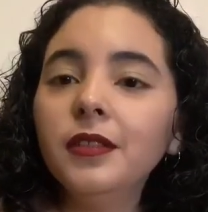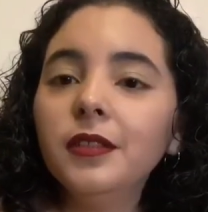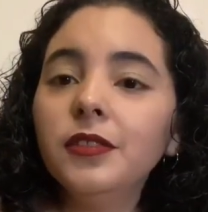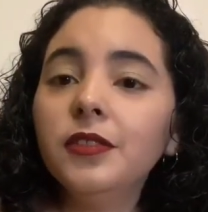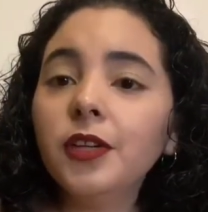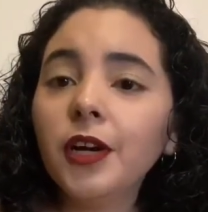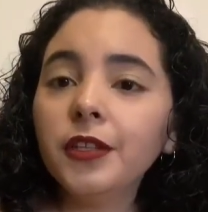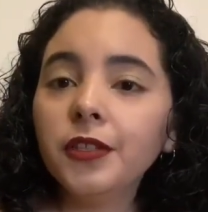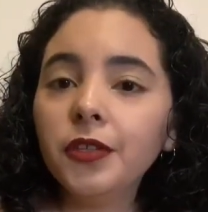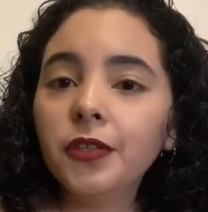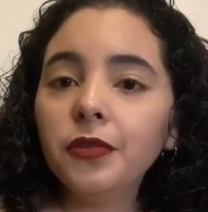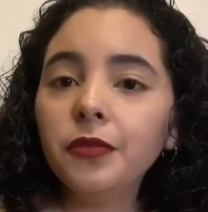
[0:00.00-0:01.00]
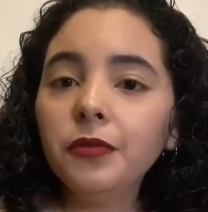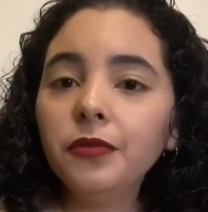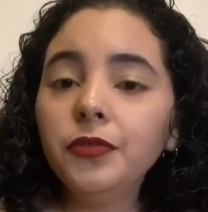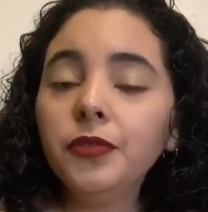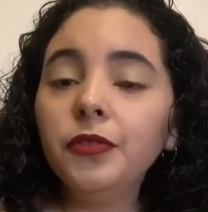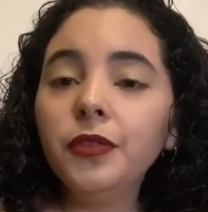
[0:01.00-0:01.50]
Don
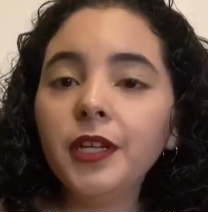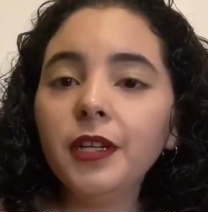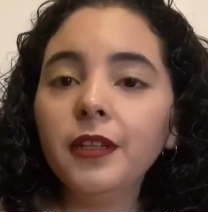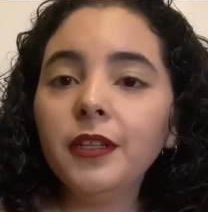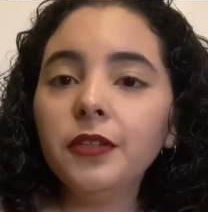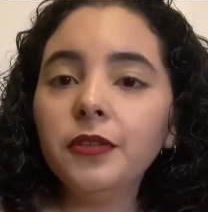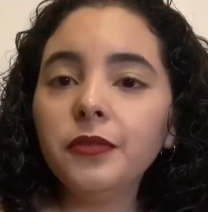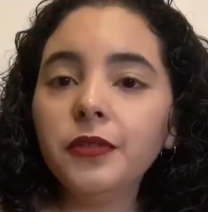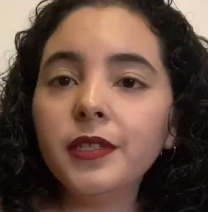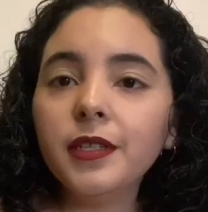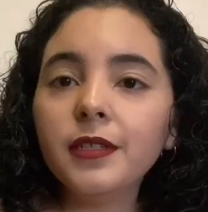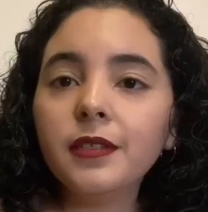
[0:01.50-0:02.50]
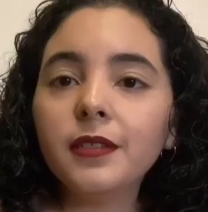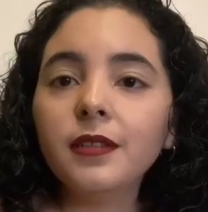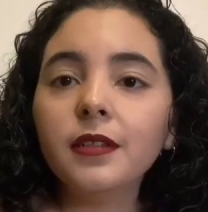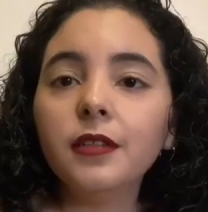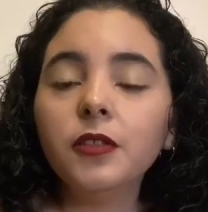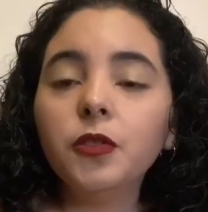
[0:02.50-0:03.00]
Q uniquely uses
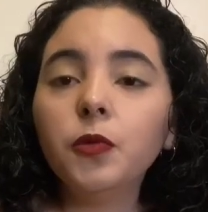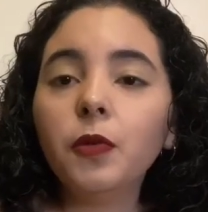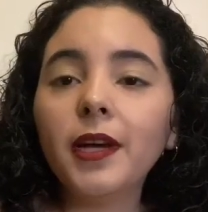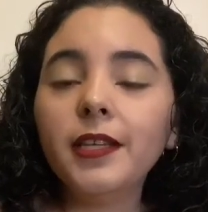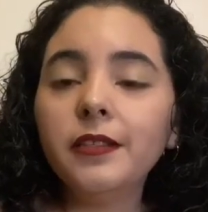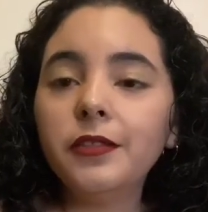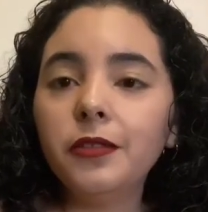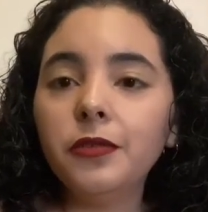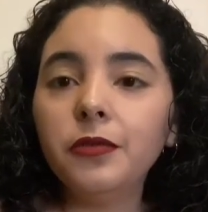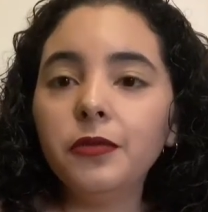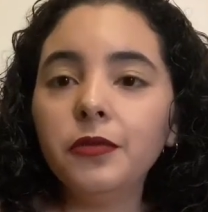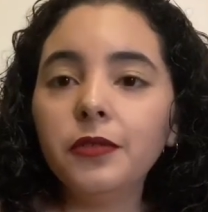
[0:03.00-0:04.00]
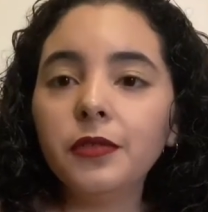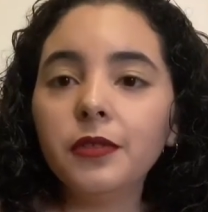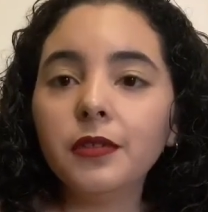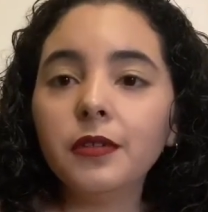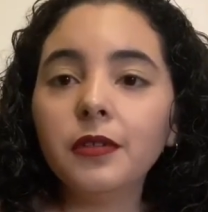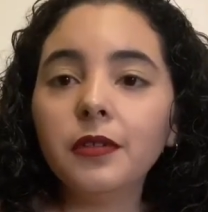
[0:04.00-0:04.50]
twice used
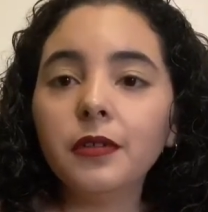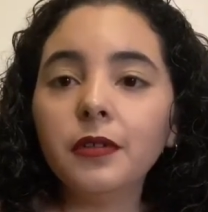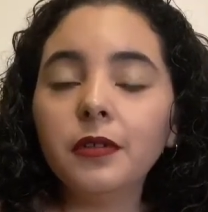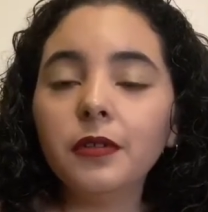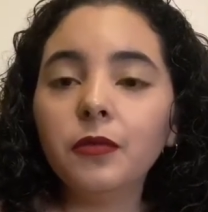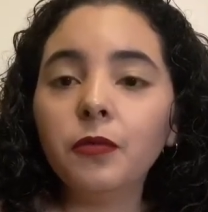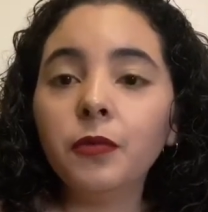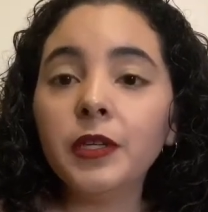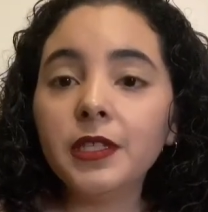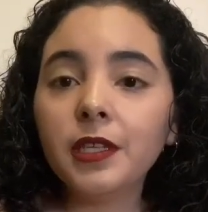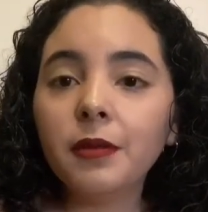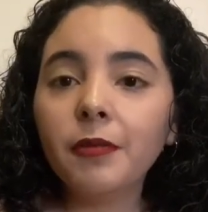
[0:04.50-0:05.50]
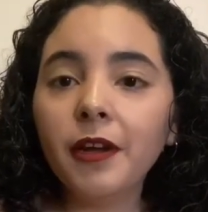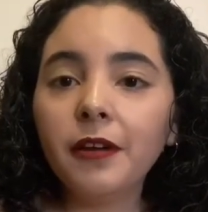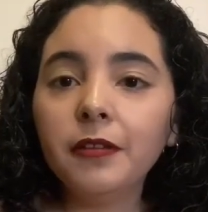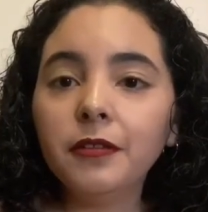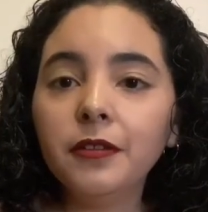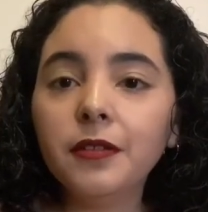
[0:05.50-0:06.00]
whiskey
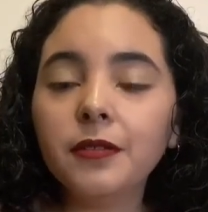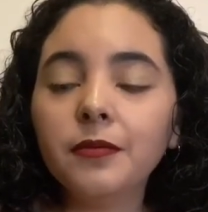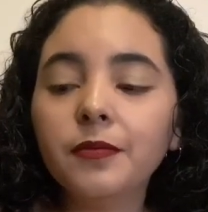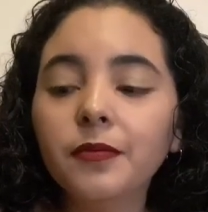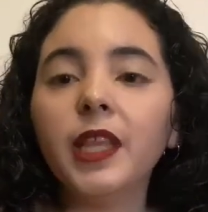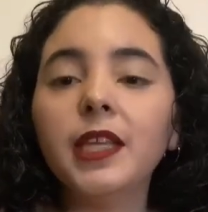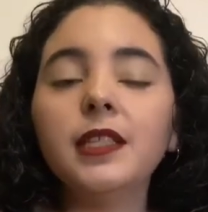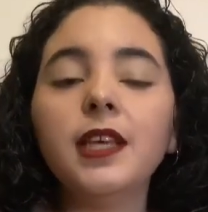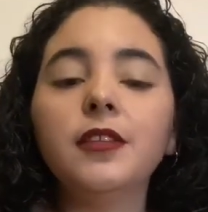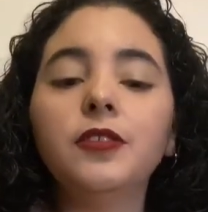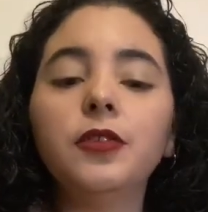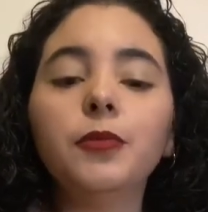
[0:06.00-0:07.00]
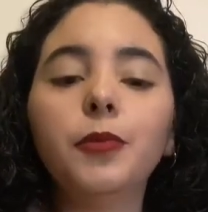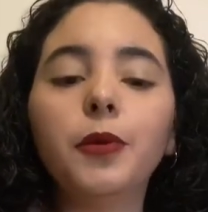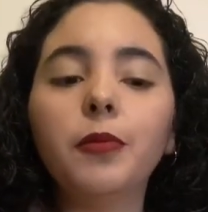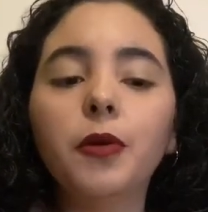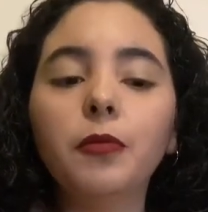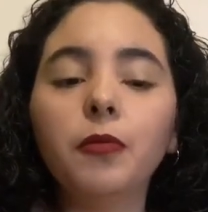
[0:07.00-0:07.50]
barrels. They say it's to
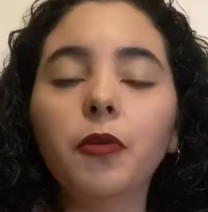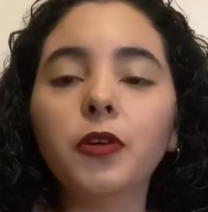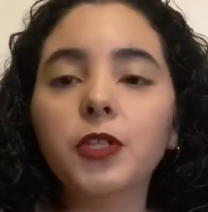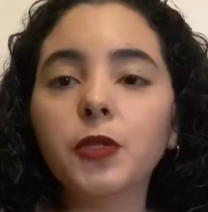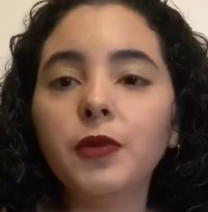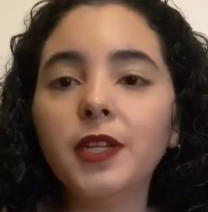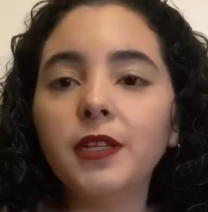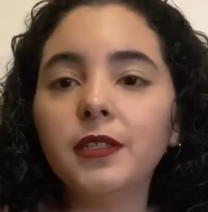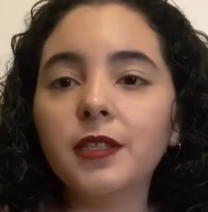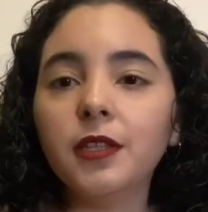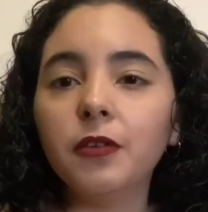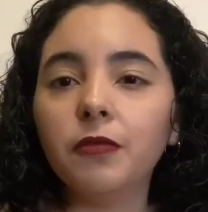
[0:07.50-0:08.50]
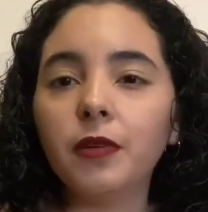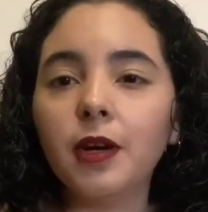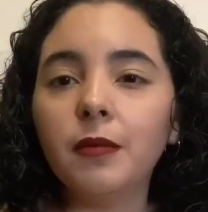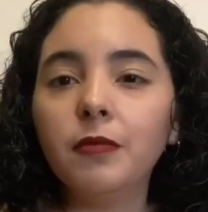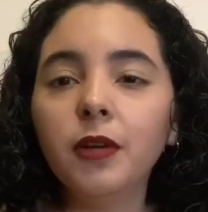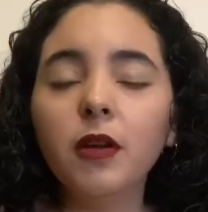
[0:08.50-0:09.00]
promote more sweetness in the
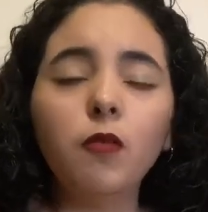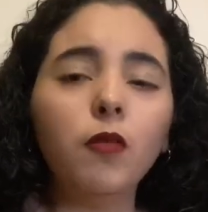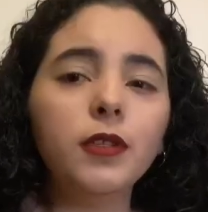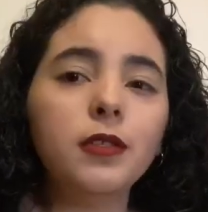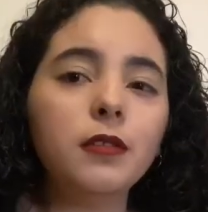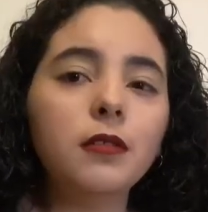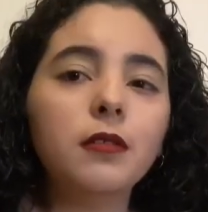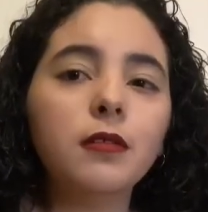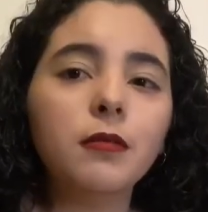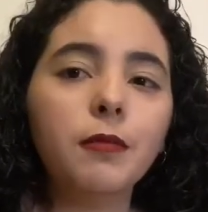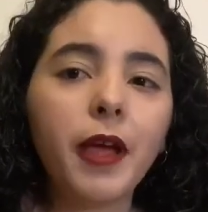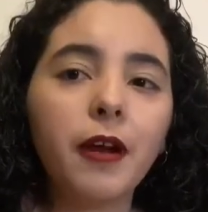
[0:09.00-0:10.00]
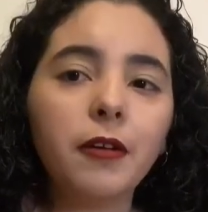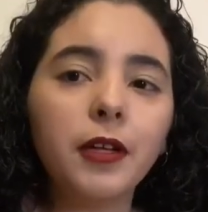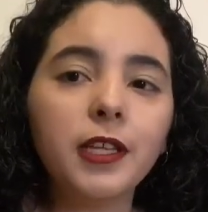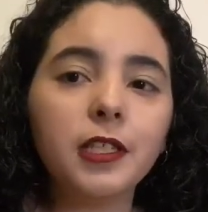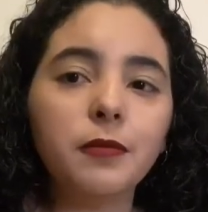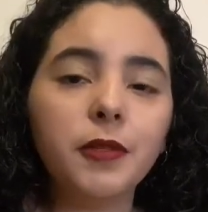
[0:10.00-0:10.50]
rum. Once the barrel
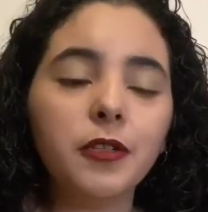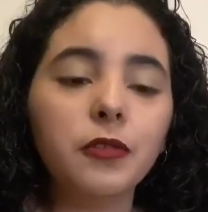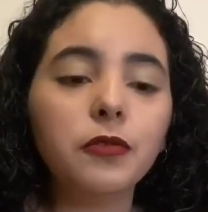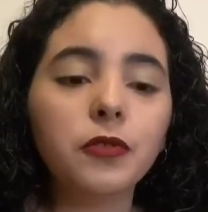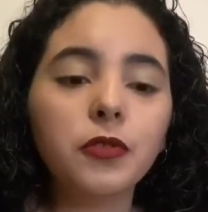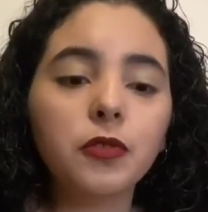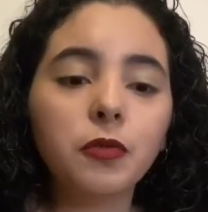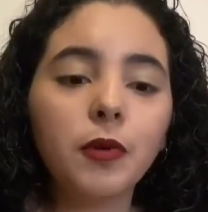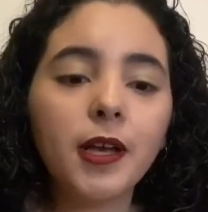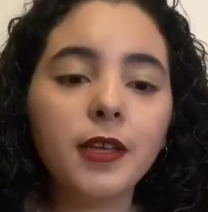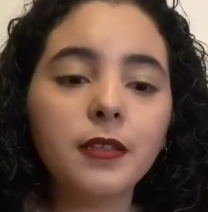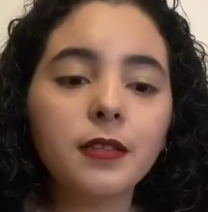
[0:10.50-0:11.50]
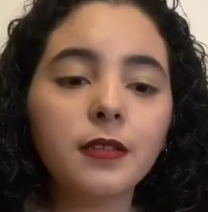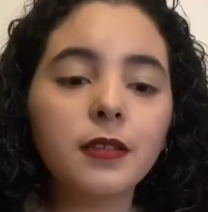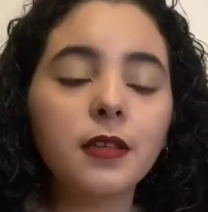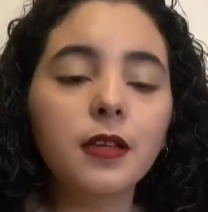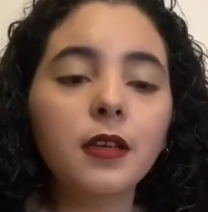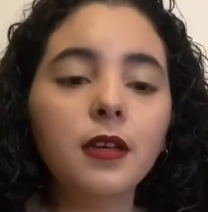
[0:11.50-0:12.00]
has been used twice,
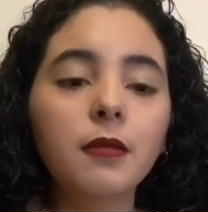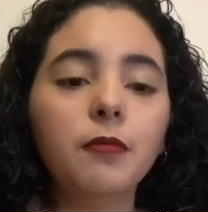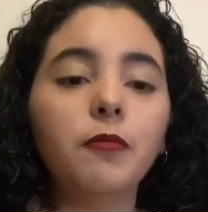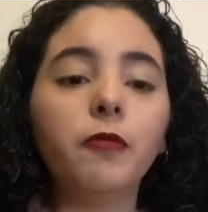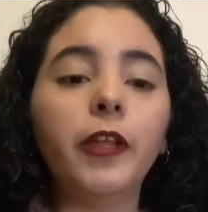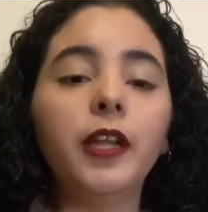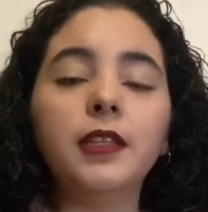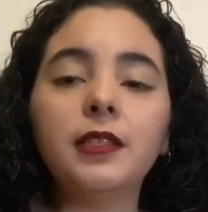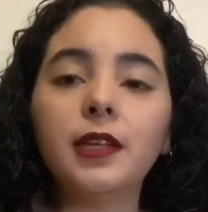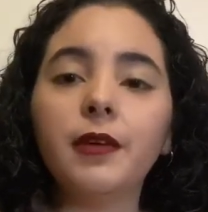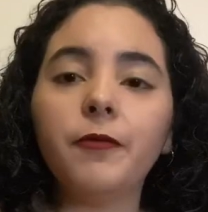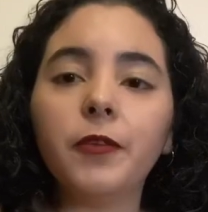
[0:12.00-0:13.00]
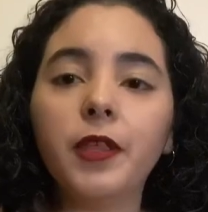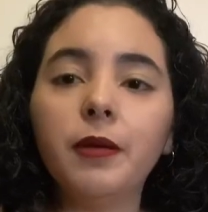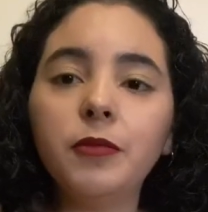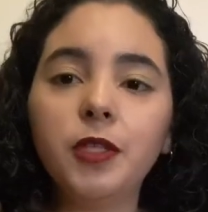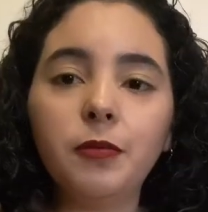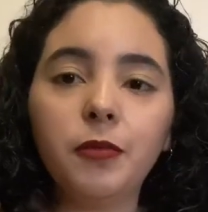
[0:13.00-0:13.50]
when it's time for
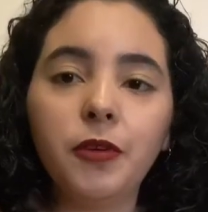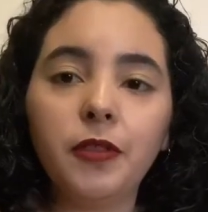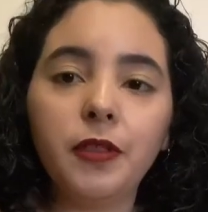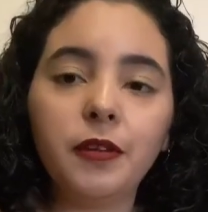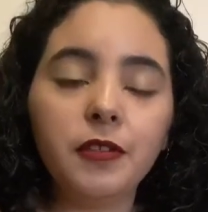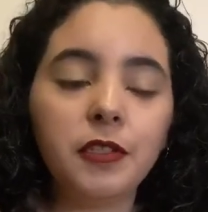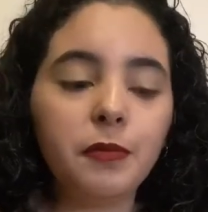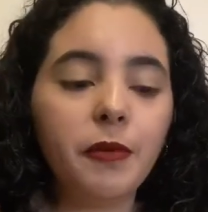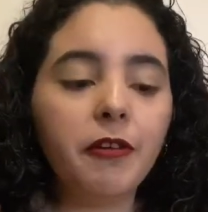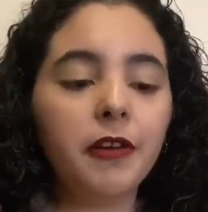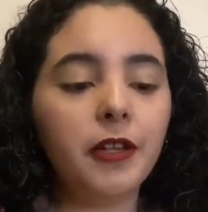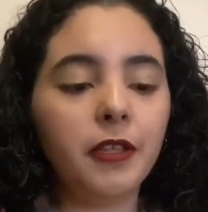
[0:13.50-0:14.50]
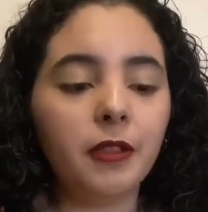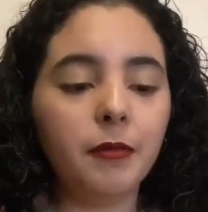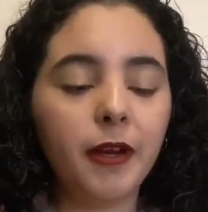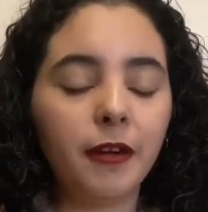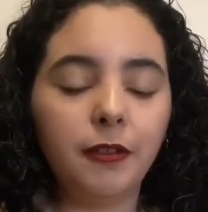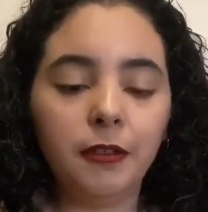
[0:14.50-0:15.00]
them to put their spirit in the
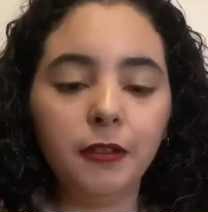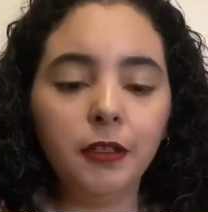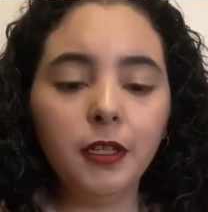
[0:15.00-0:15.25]
barrel,